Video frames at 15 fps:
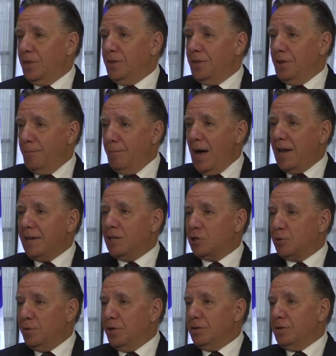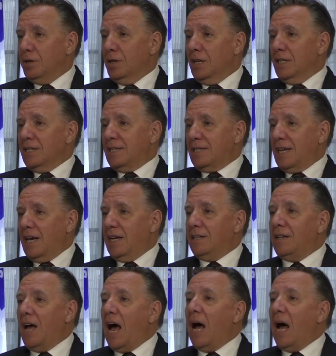the management said,